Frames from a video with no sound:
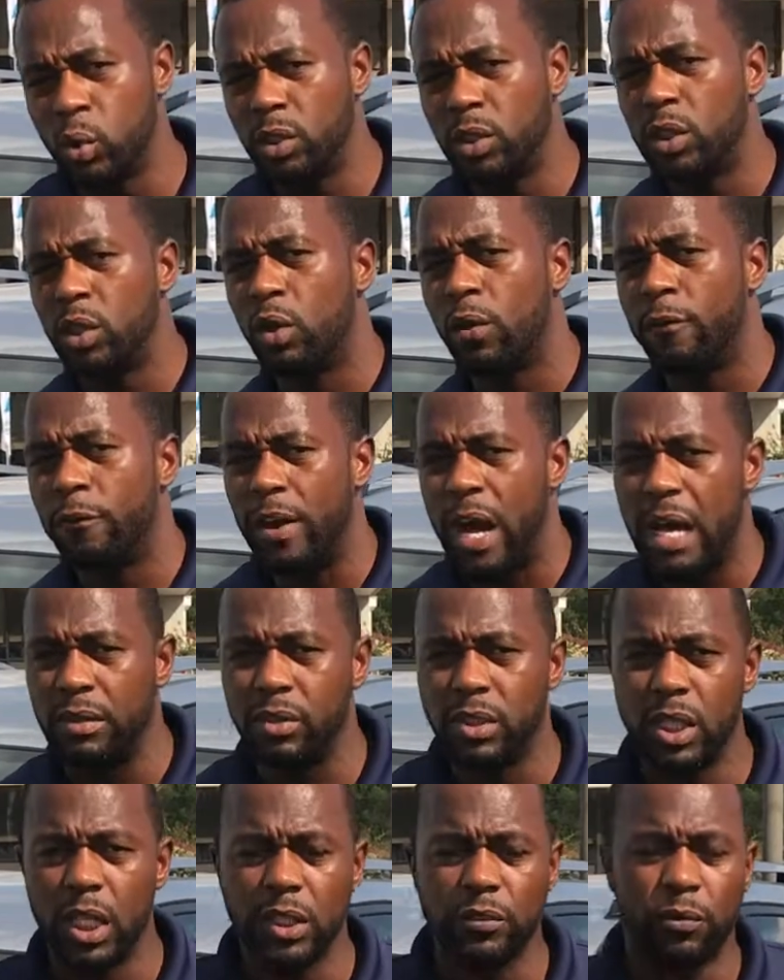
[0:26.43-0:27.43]

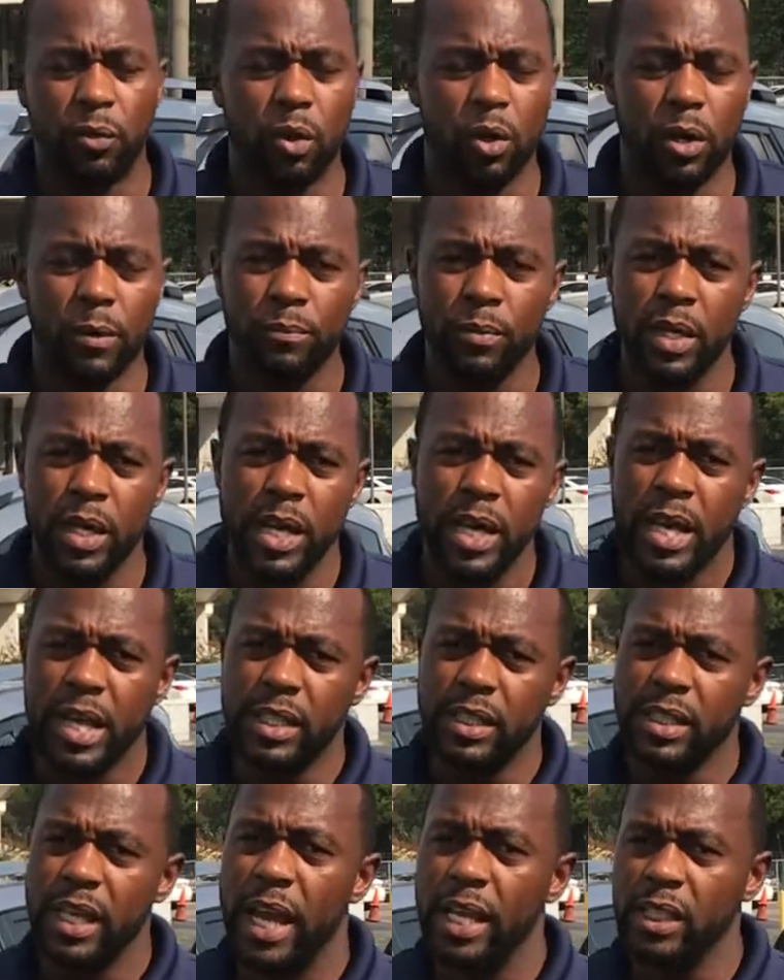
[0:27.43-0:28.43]
412-512-0564. And
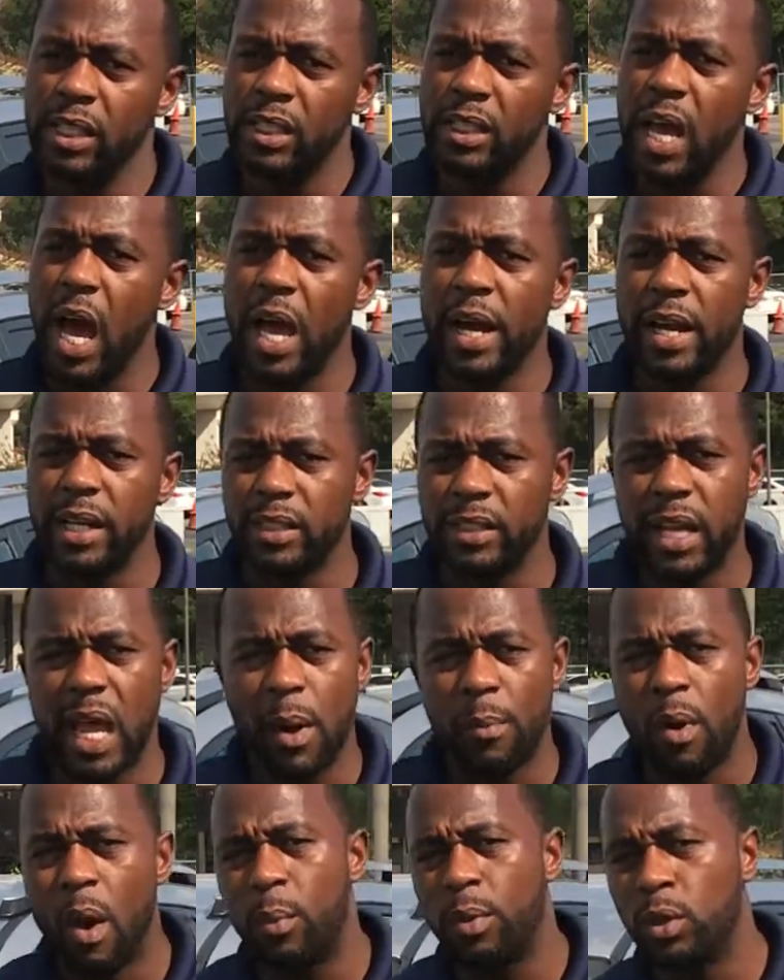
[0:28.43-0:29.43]
Stacy, down here at
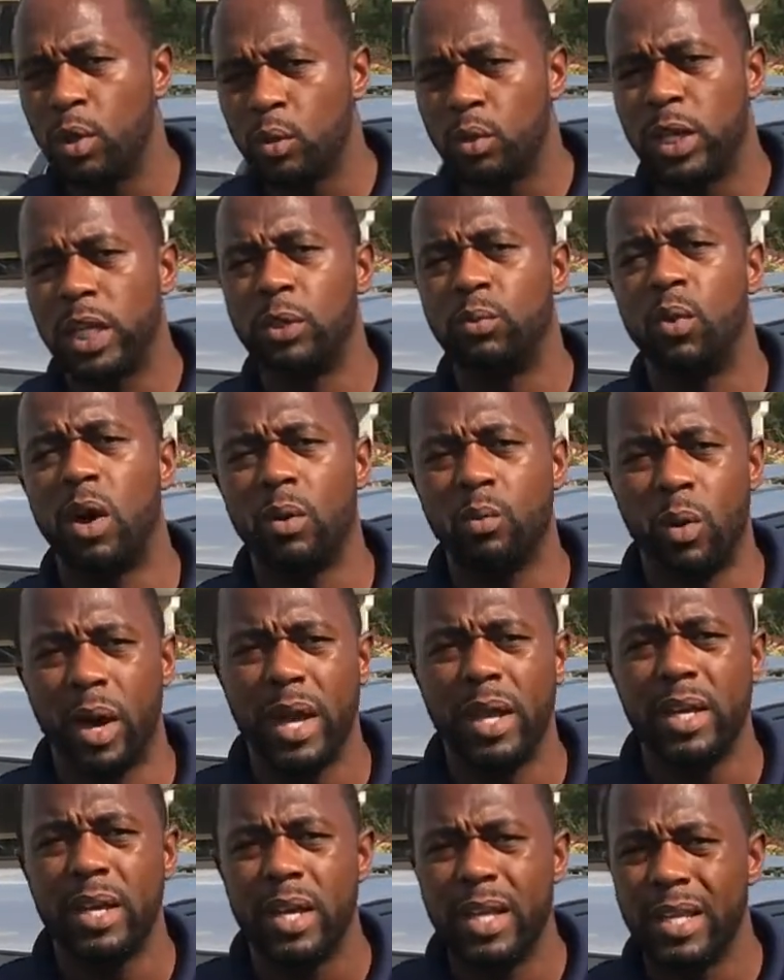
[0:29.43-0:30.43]
Tameron, we do things one
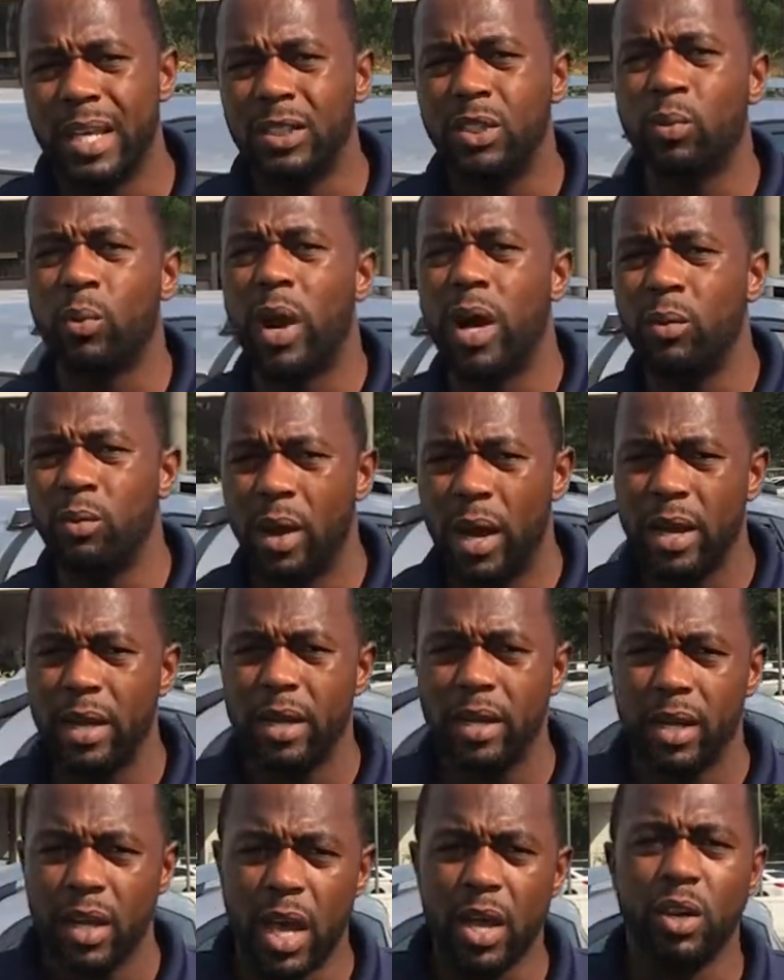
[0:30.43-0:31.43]
way, that's the right way,
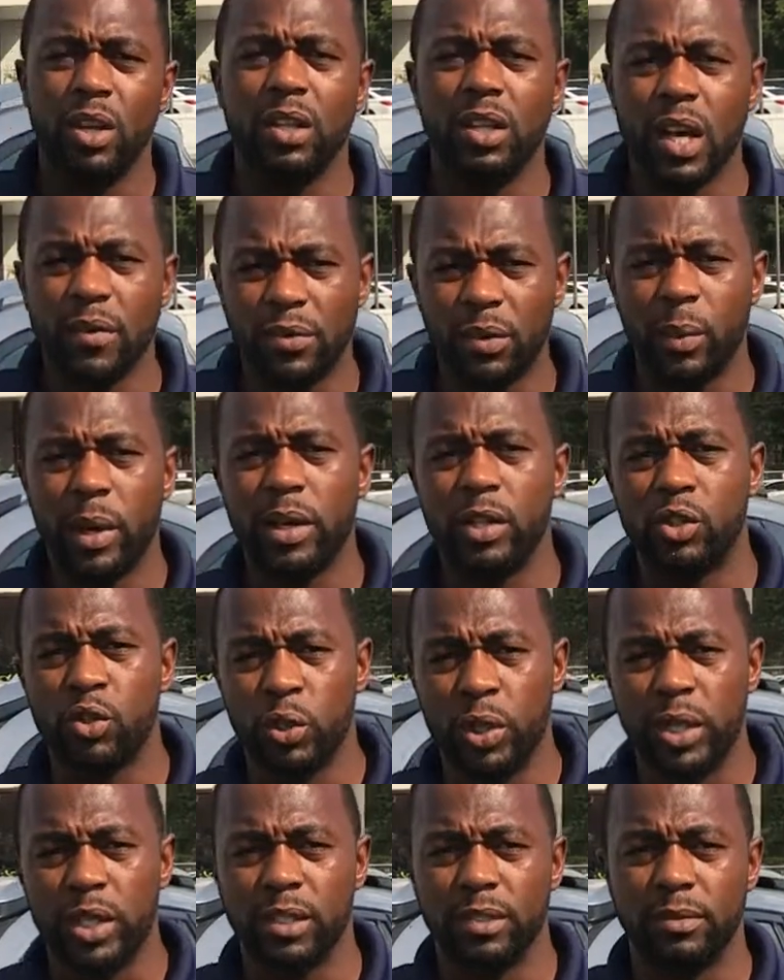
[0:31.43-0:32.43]
and you're gonna love the way you're
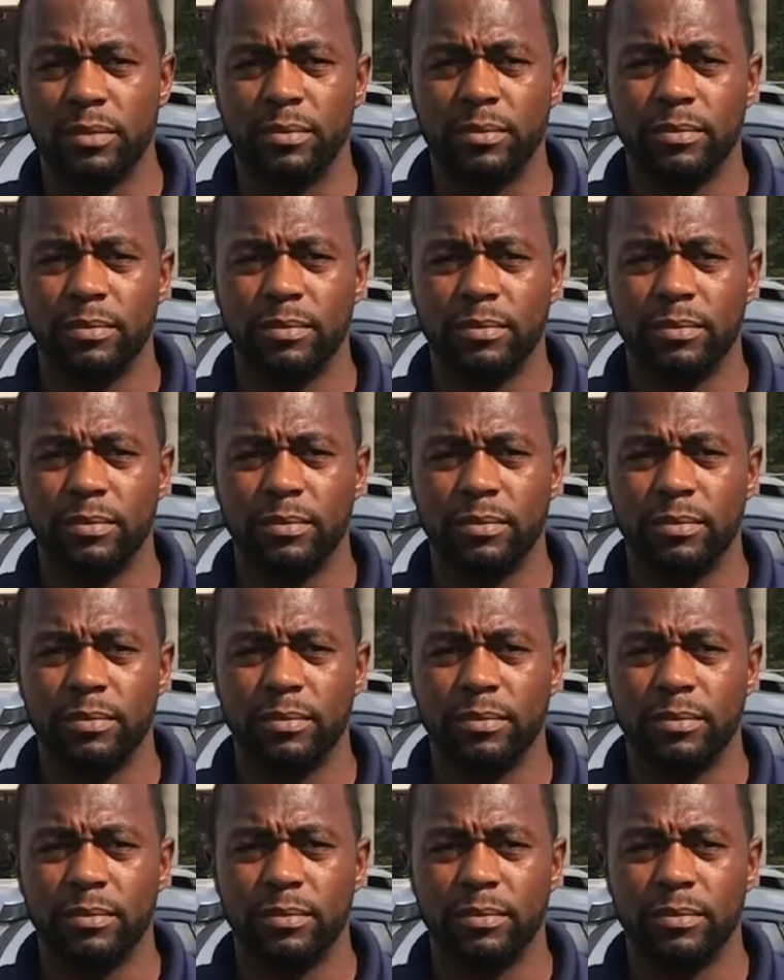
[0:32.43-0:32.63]
treated.